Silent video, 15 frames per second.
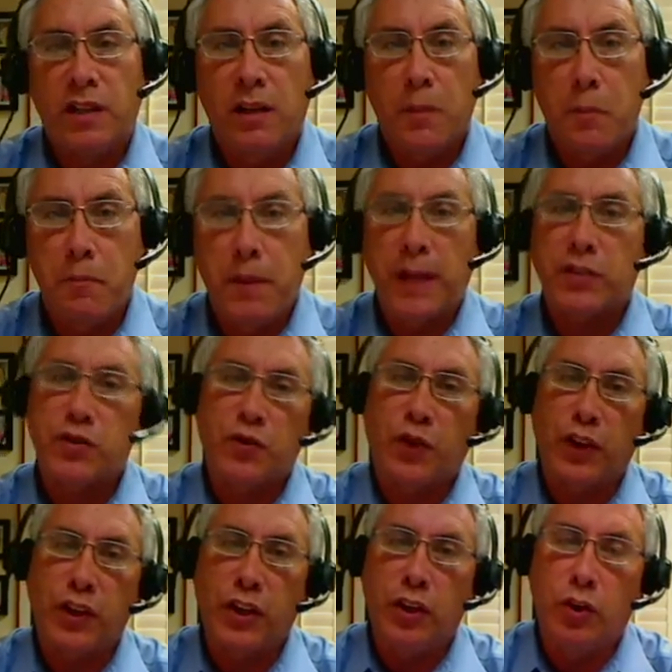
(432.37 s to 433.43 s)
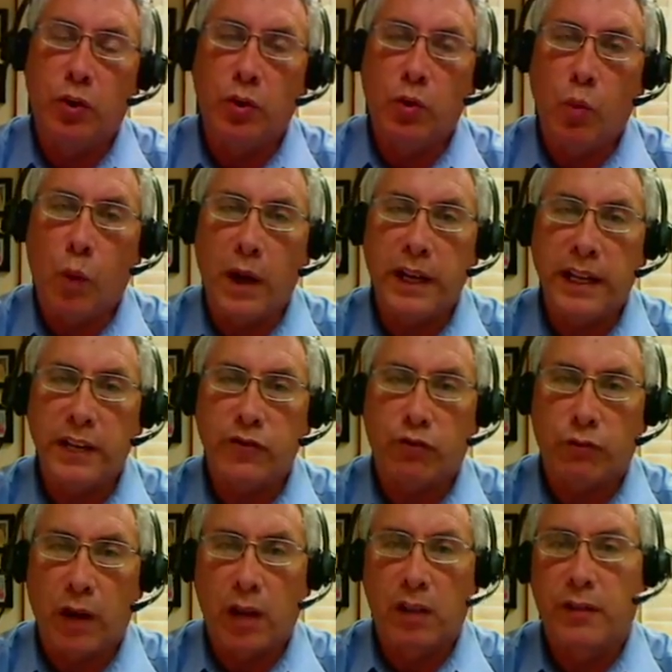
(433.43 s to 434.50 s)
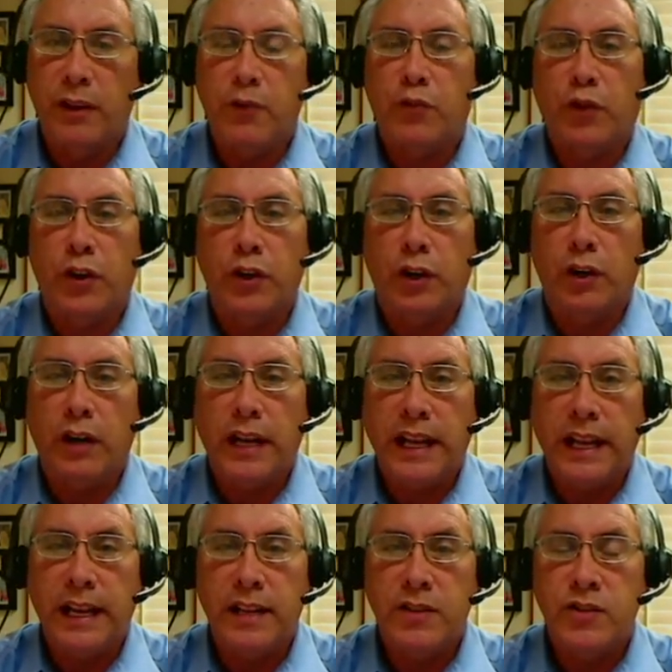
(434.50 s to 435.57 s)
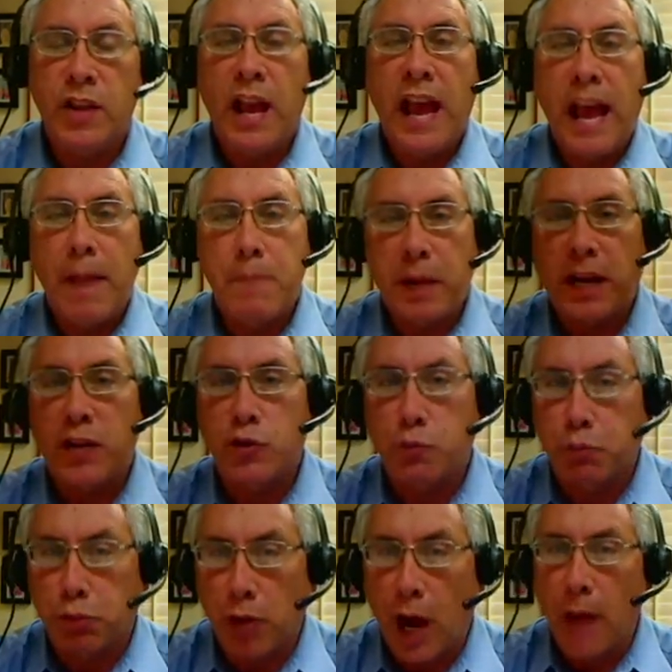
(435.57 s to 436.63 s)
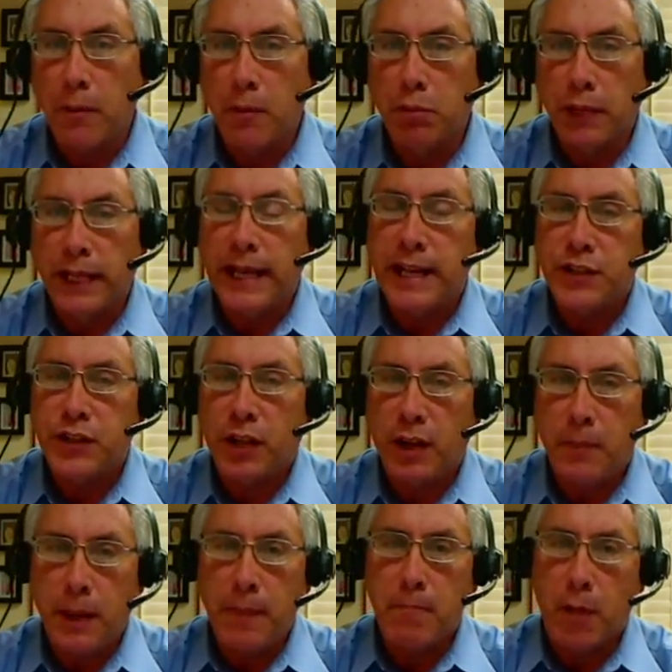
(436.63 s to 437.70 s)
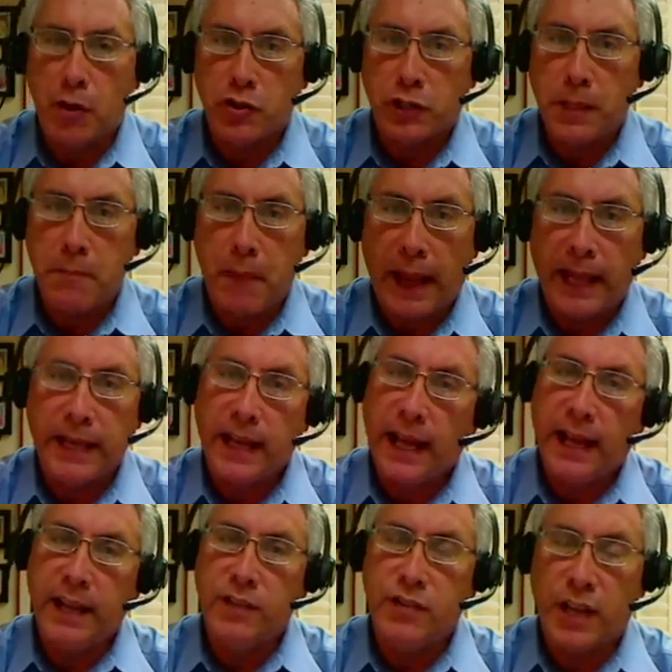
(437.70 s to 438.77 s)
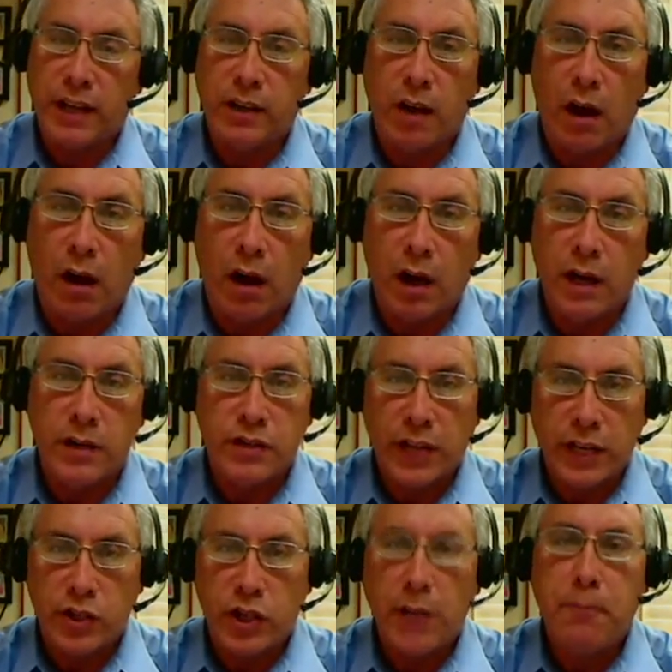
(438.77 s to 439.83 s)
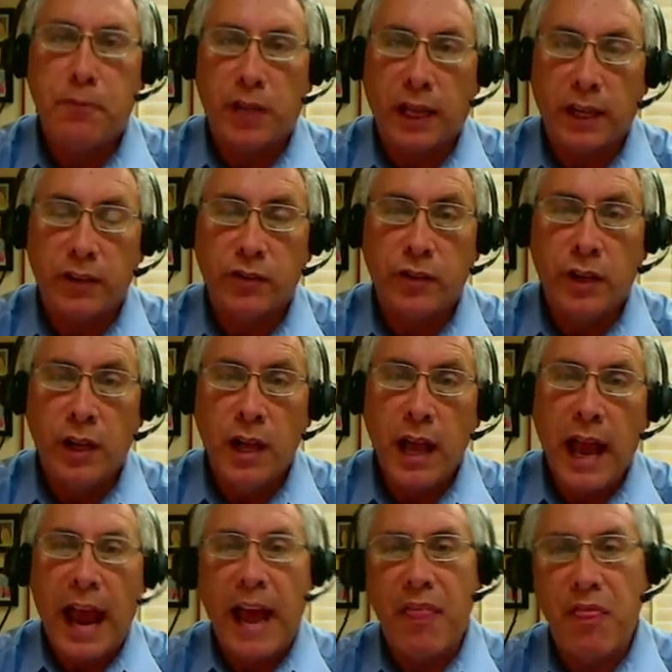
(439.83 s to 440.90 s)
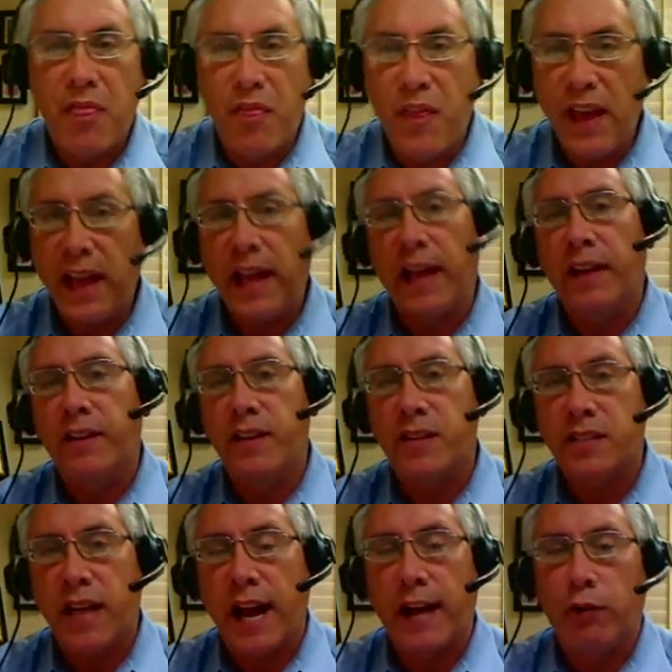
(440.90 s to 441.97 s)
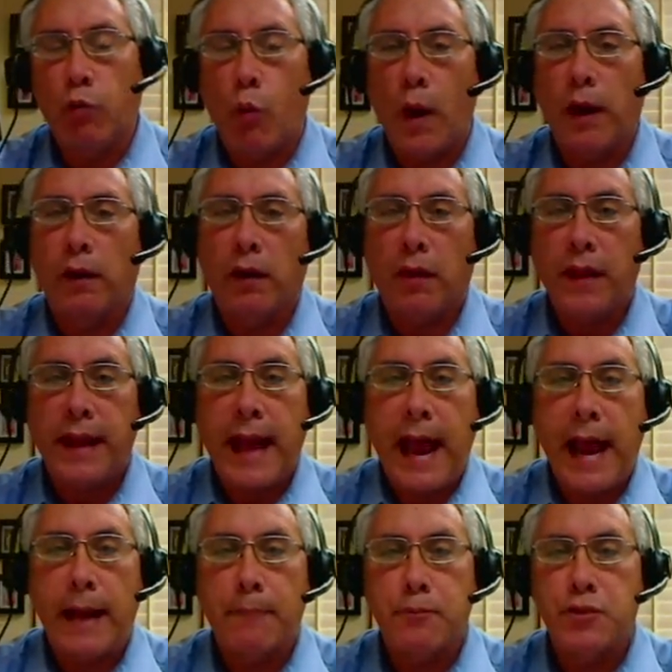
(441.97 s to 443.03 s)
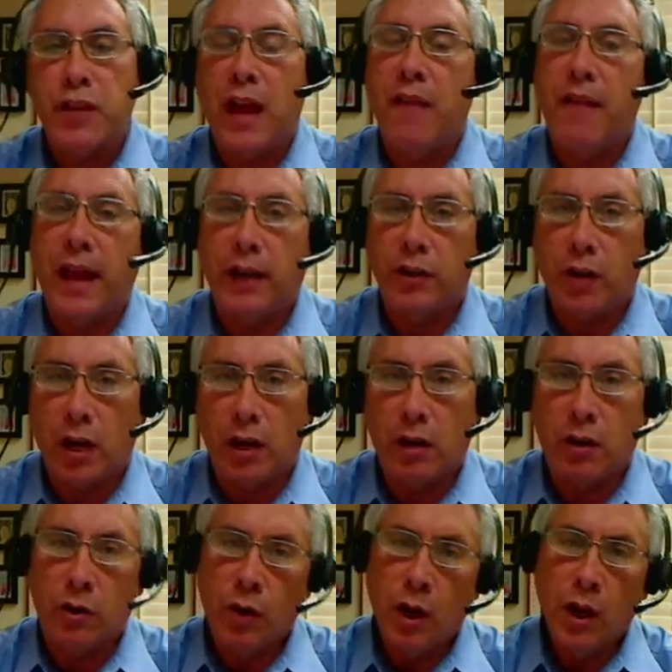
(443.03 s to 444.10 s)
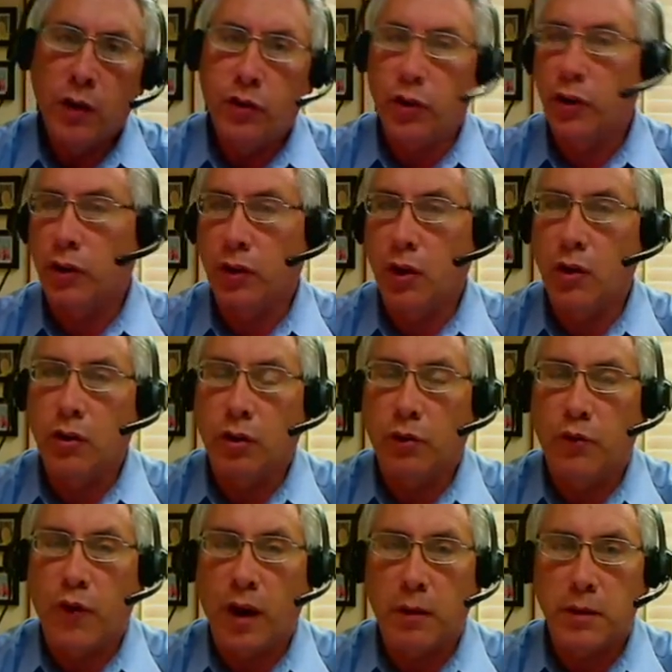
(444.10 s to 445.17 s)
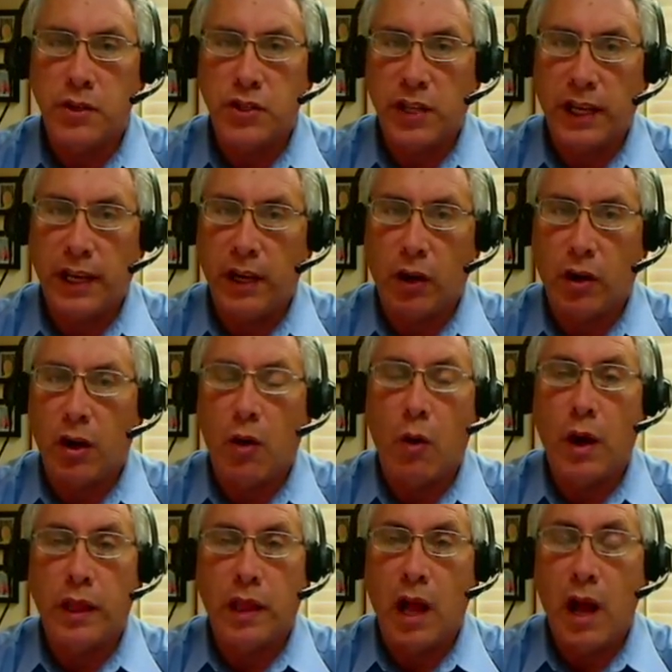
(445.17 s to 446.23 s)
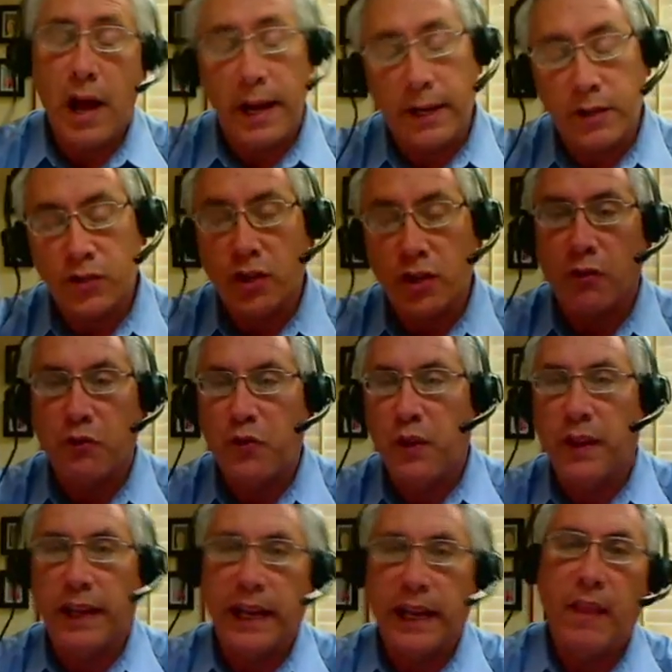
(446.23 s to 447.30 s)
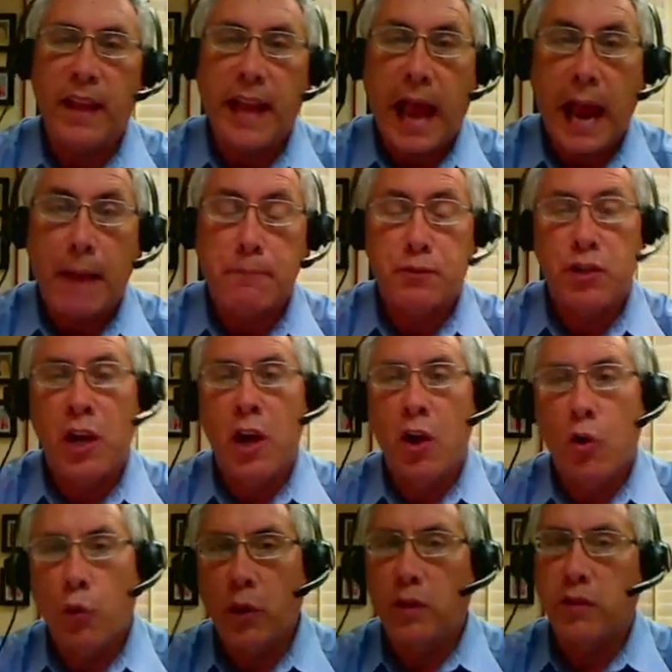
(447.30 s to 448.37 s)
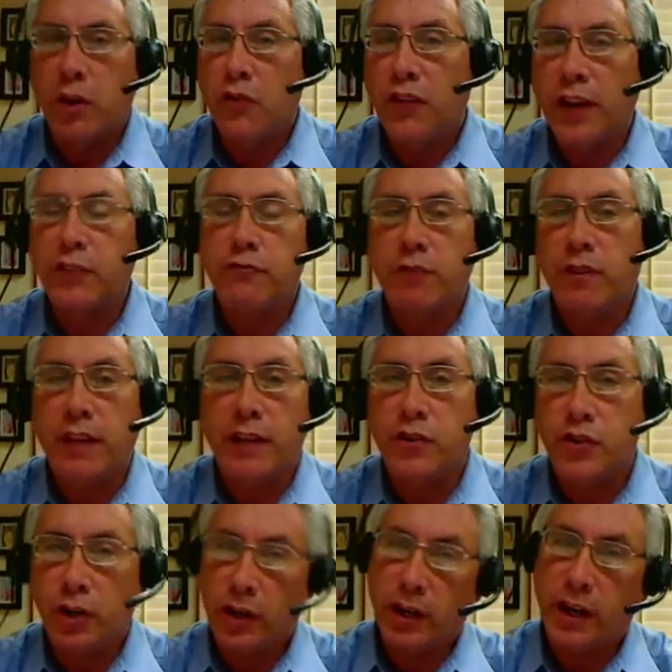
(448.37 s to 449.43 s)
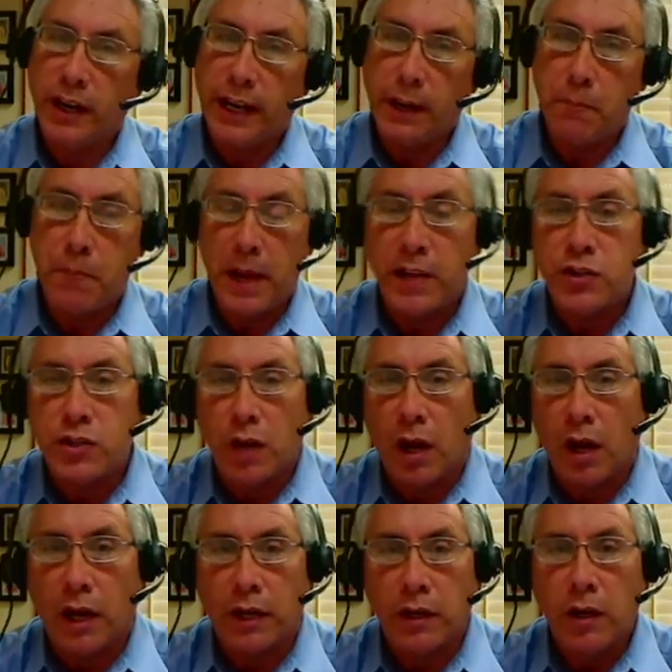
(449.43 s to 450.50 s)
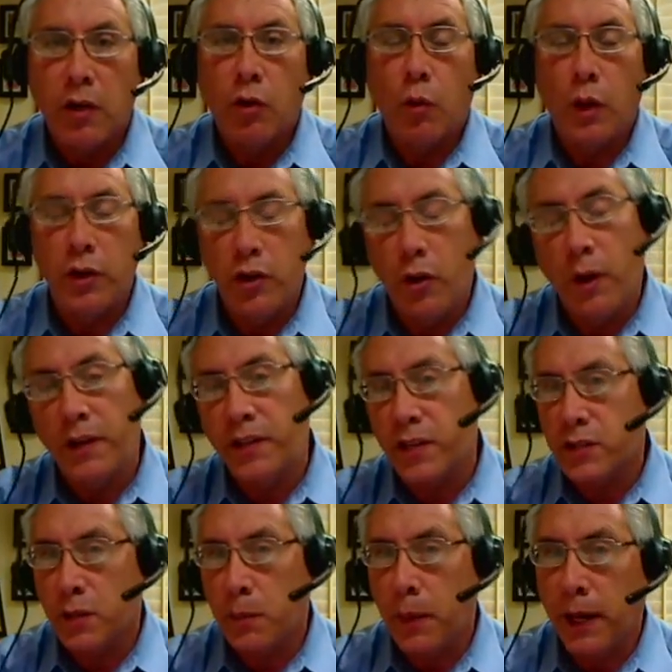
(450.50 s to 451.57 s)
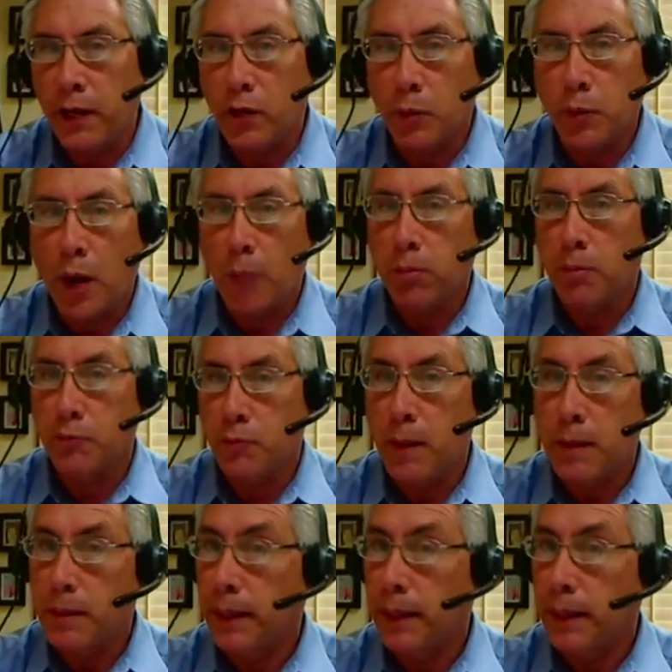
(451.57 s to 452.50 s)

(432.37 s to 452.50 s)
best for you, what is relevant for your needs, because probably it's going to be mostly band aids and gauze and cheap things and then decide where are the gaps and then go to your local pharmacy or go online and start filling in the gaps with those extra things you're going to need based on what you anticipate your problems may be.